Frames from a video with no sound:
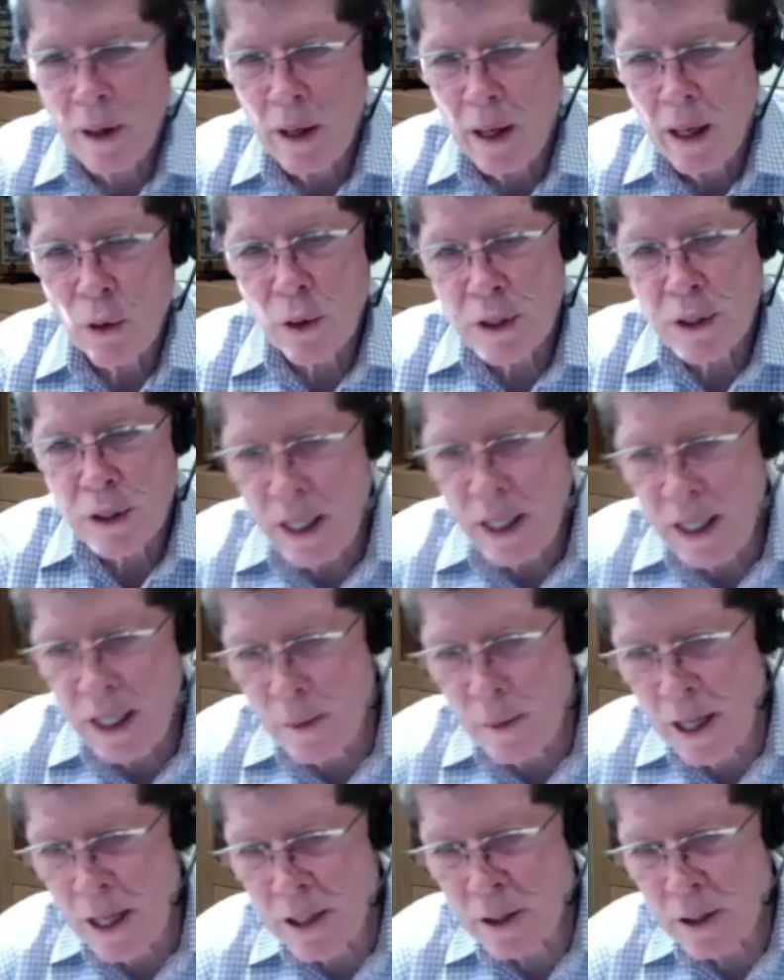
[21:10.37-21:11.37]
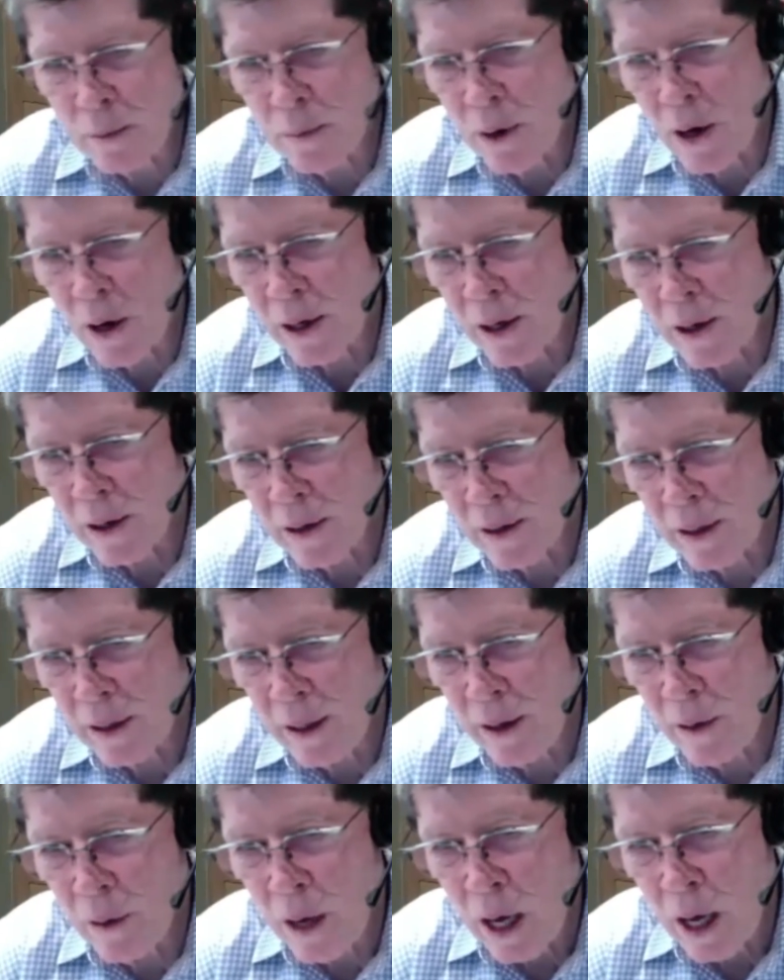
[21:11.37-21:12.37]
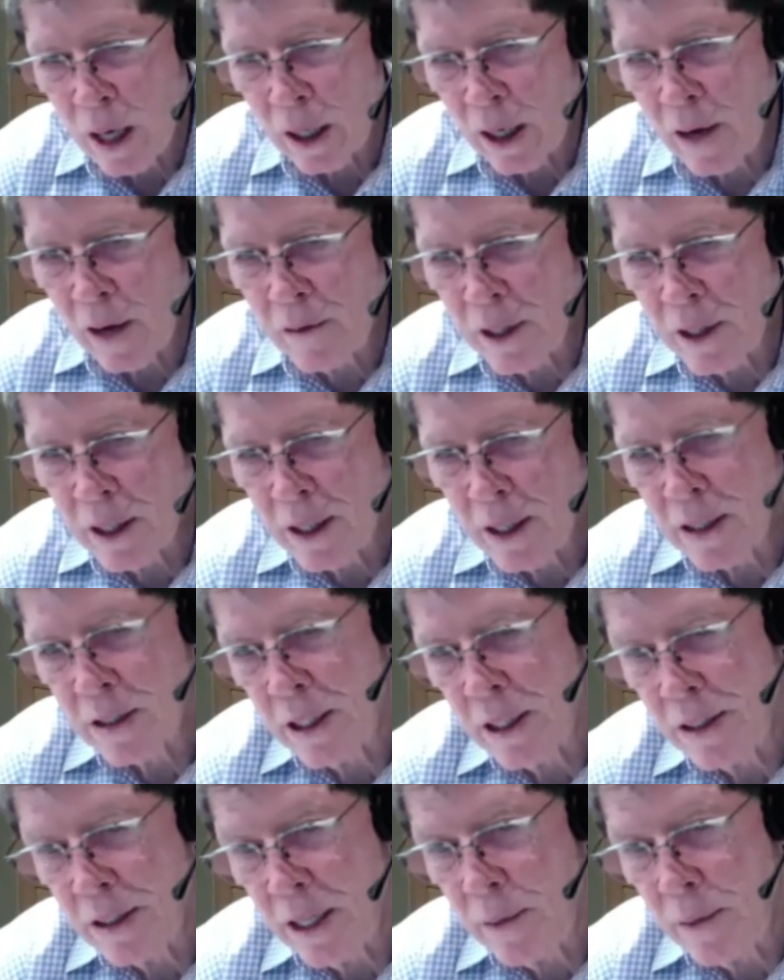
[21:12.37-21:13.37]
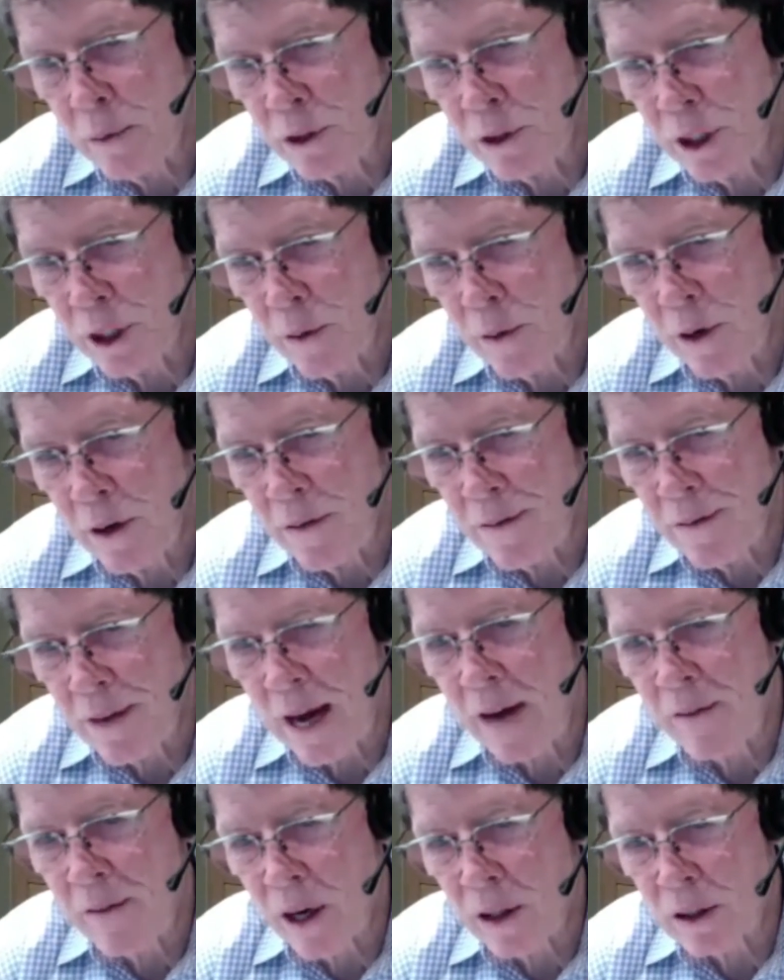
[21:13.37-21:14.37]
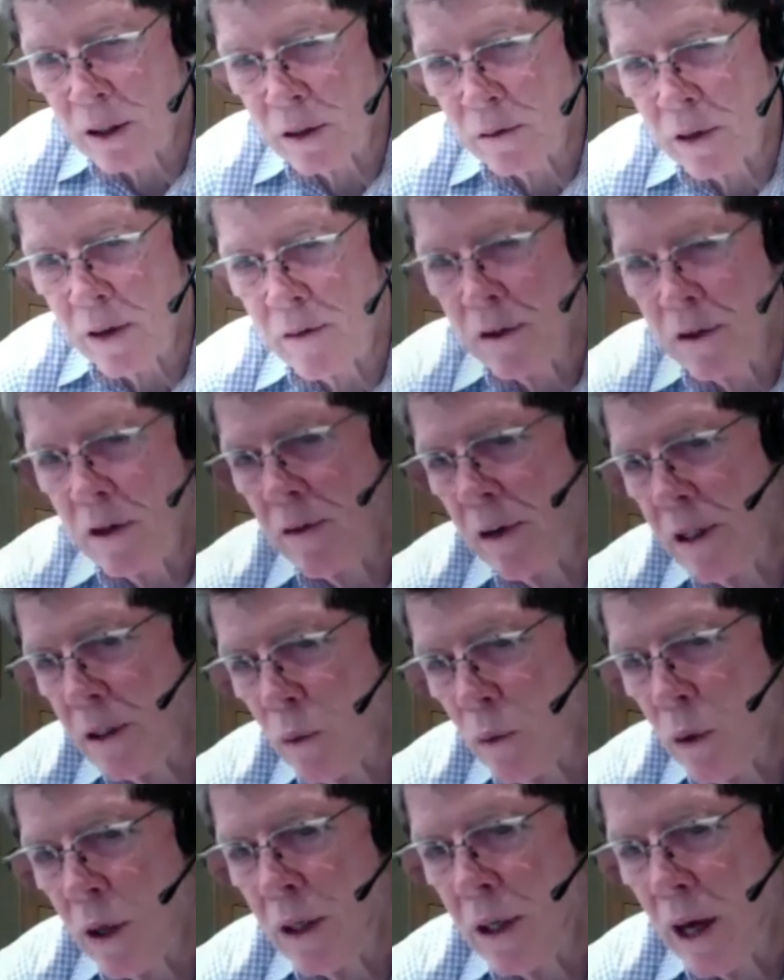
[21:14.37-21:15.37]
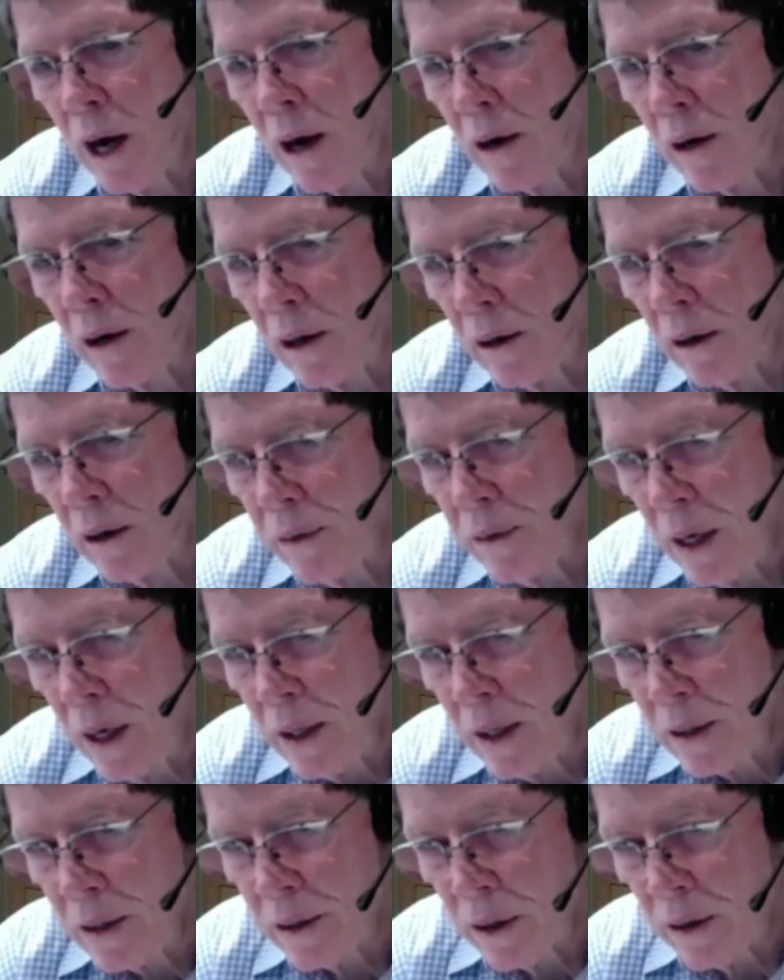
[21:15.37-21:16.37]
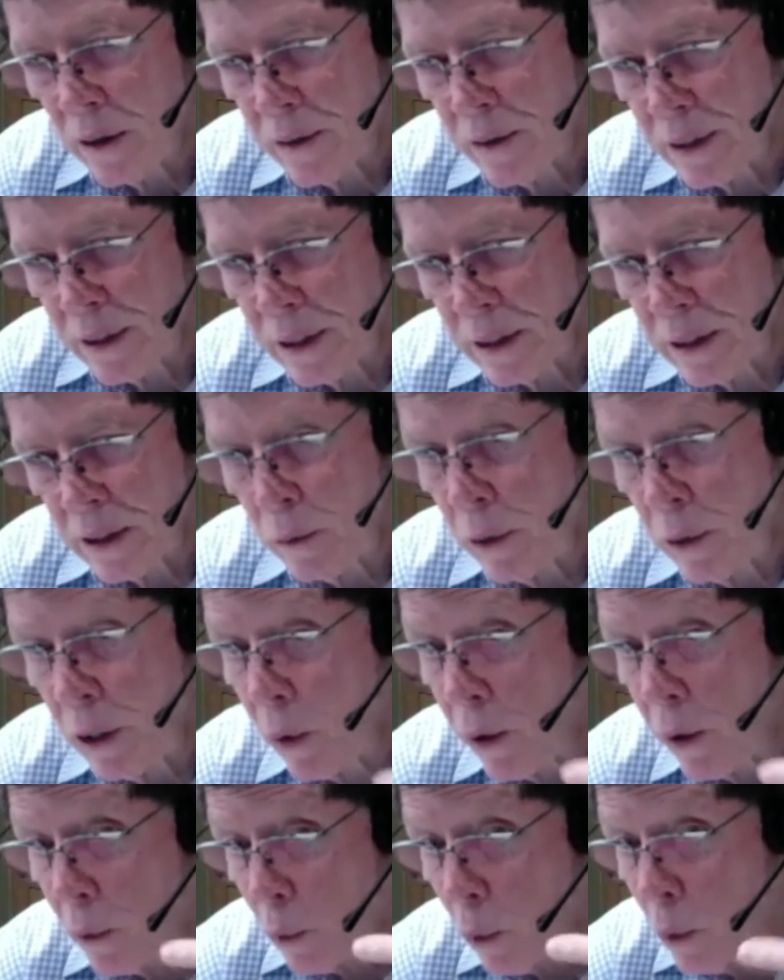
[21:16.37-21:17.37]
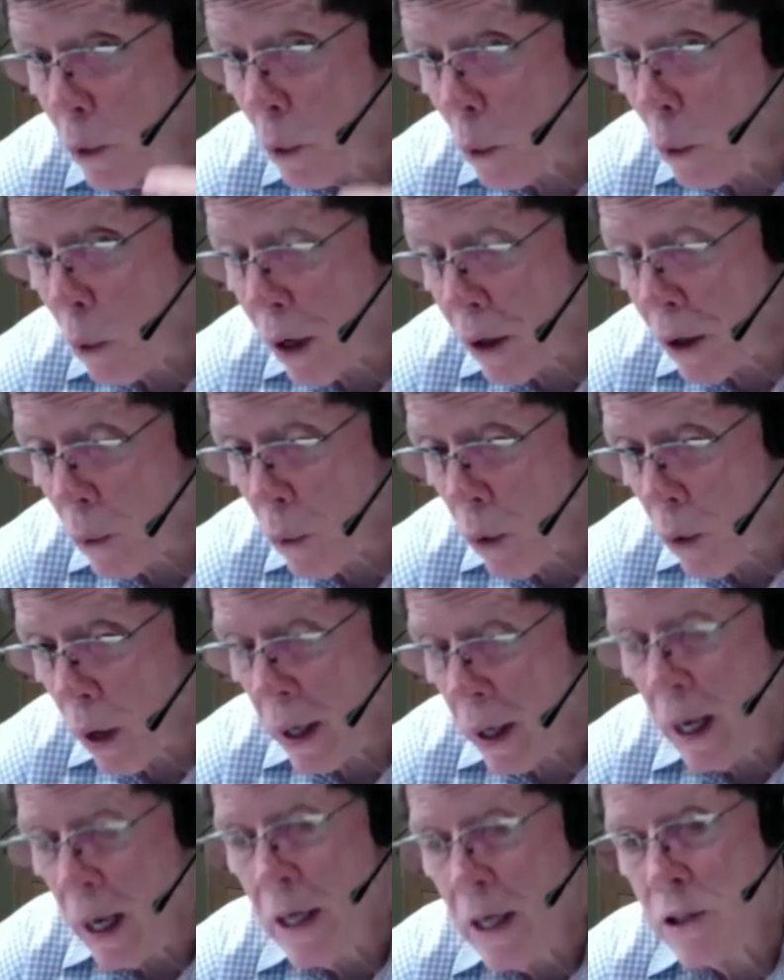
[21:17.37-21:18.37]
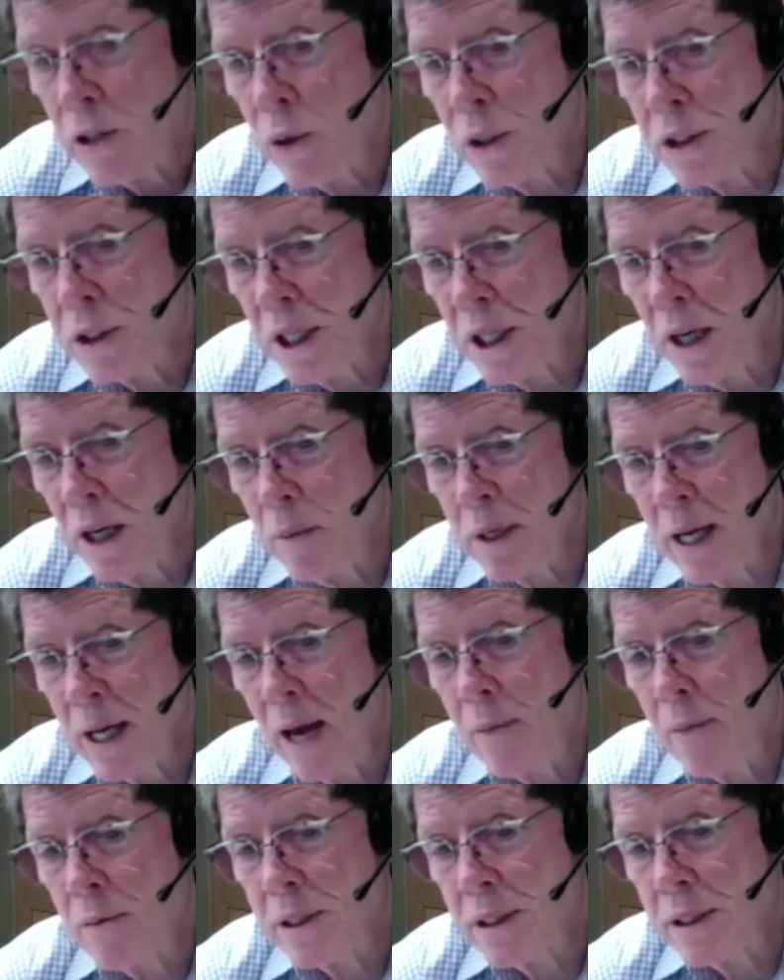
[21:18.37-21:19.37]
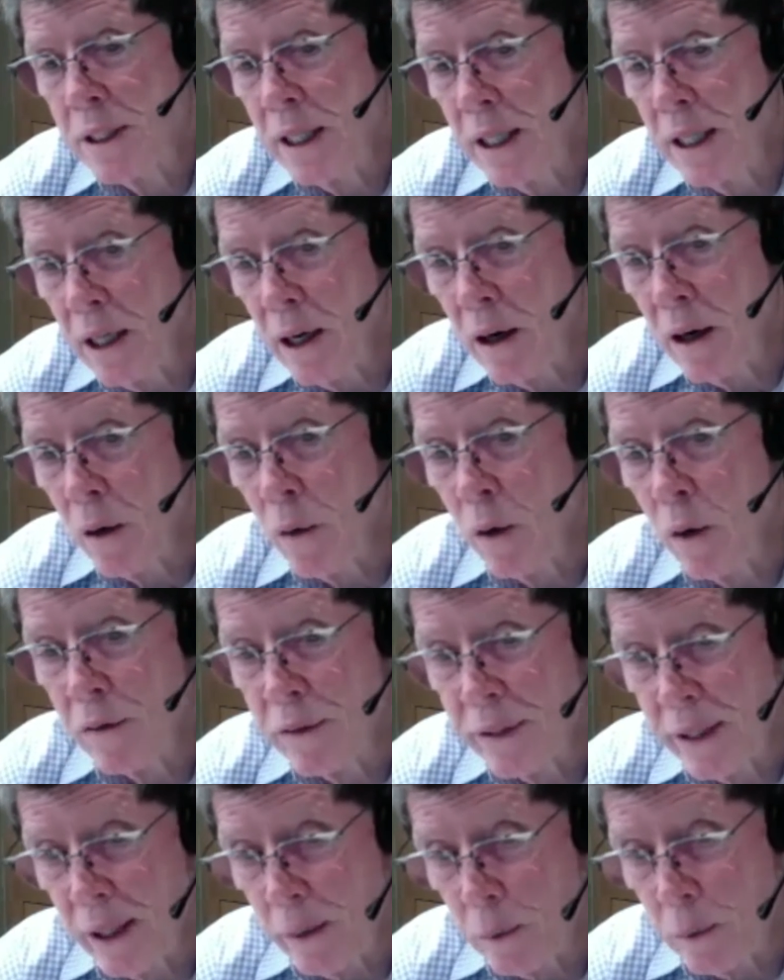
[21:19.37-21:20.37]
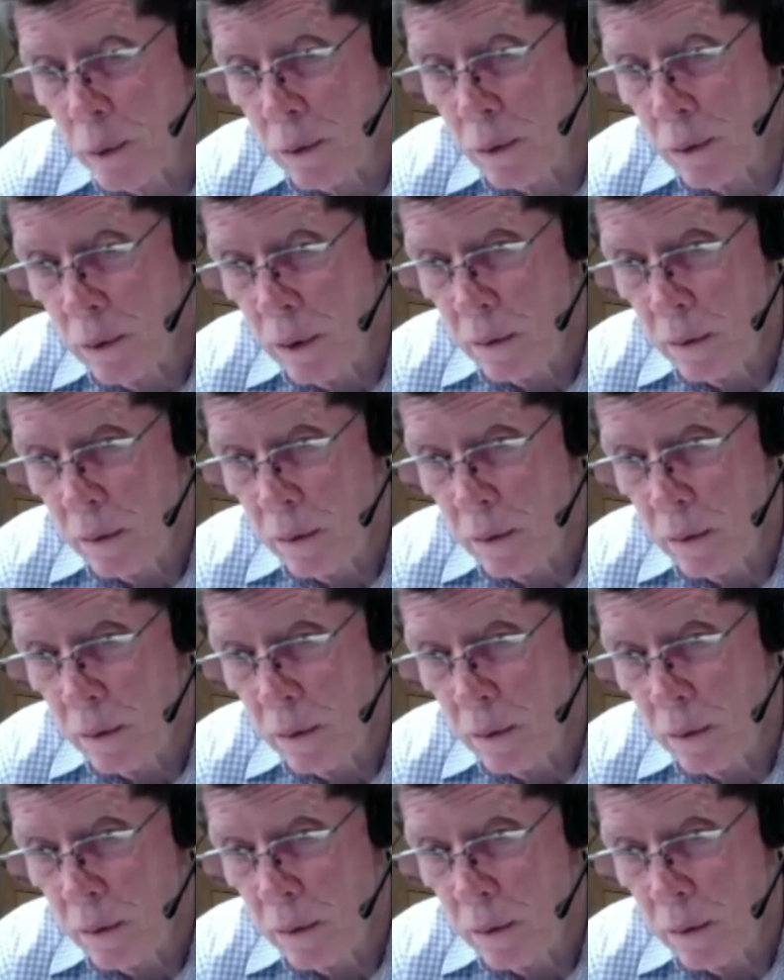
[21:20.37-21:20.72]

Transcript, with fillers: George Shaheen, the managing partner, you know, loved it because Siebel generated five dollars of revenue for each one dollar of services, and we only we were one to one. George Shaheen became the CEO of Siebel.